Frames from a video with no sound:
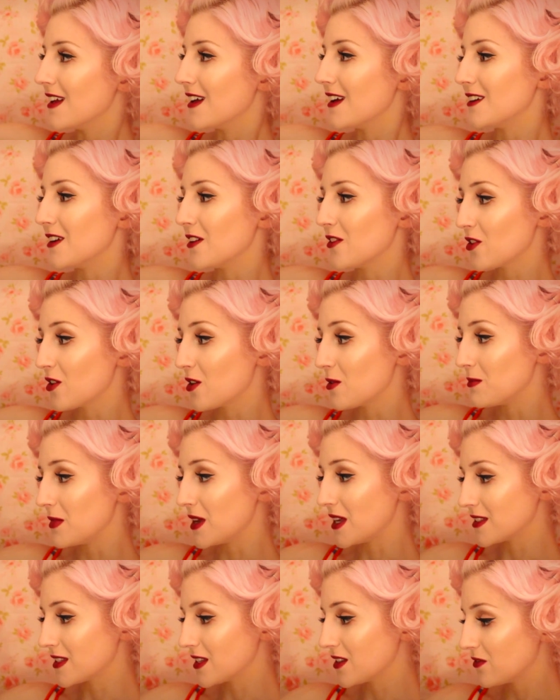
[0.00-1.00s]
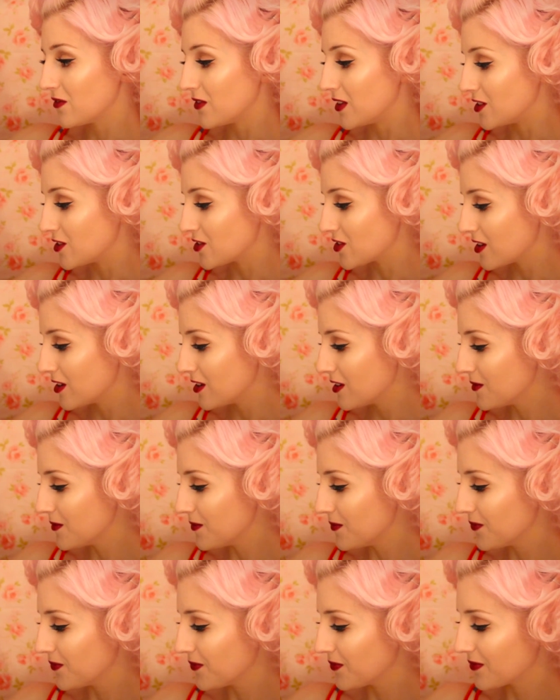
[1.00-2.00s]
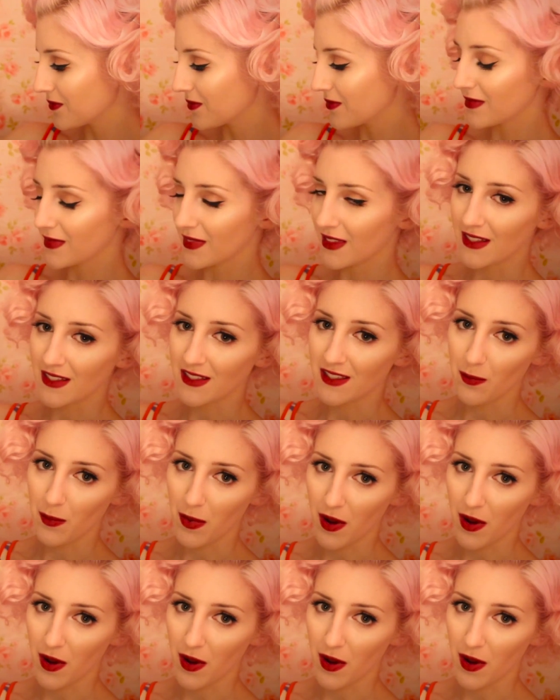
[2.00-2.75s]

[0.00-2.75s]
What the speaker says: Another amazing feature is the